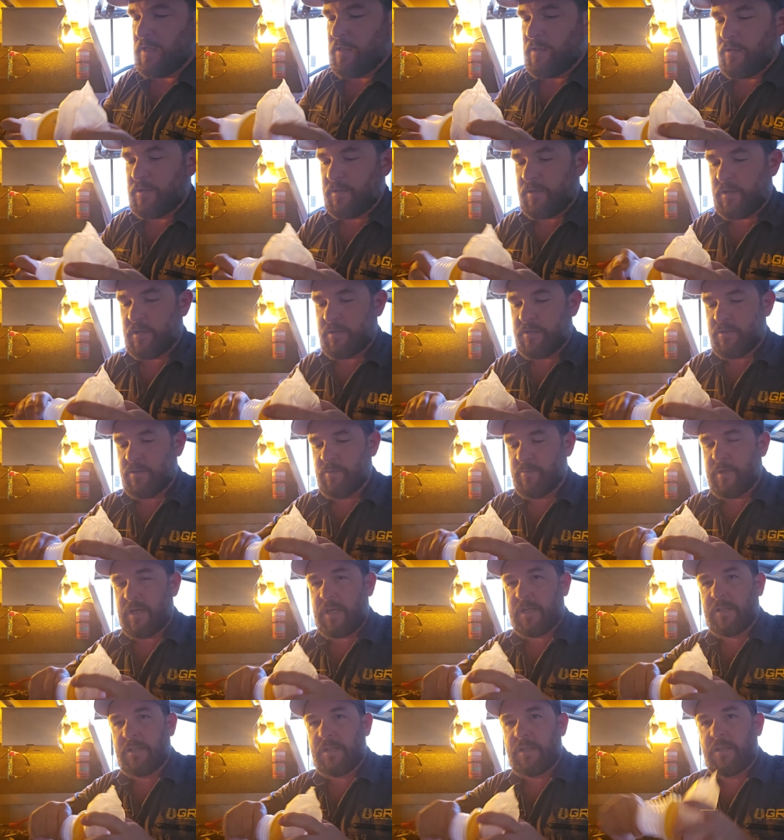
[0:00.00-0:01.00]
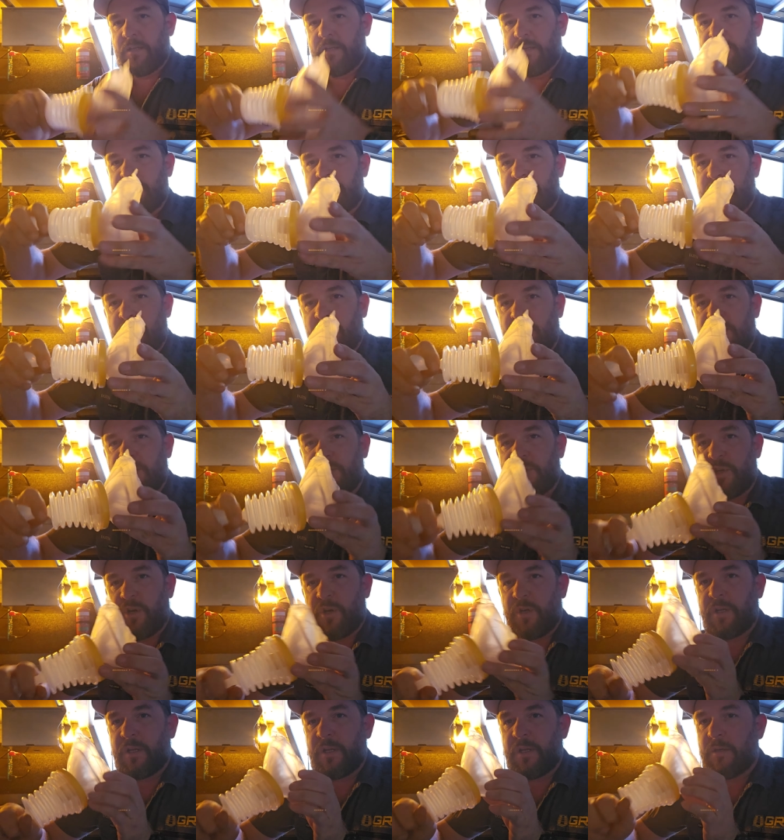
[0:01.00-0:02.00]
This goes on the back there. If someone's
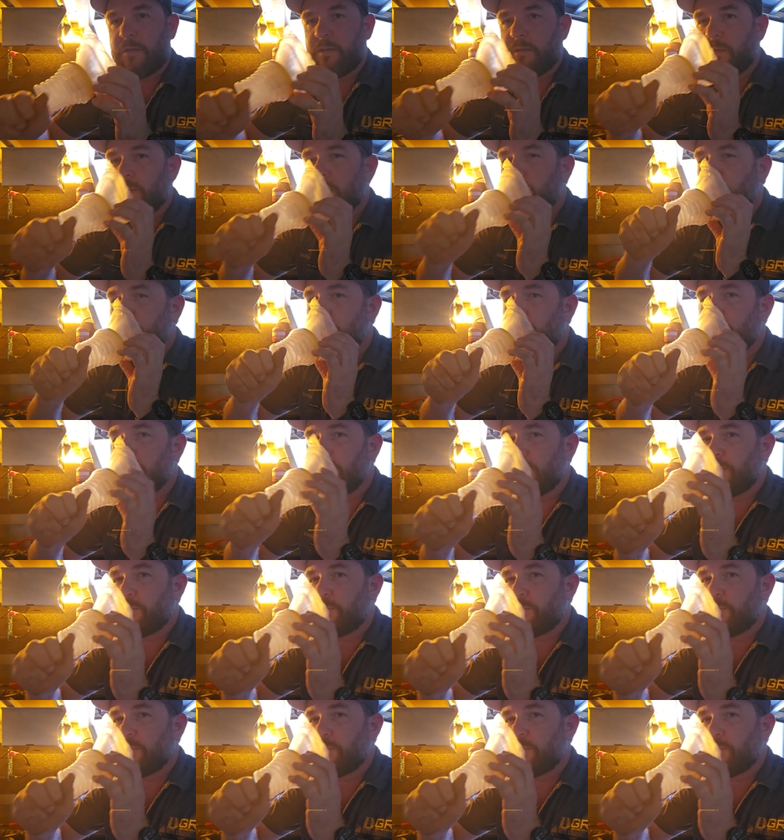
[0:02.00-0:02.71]
choking, you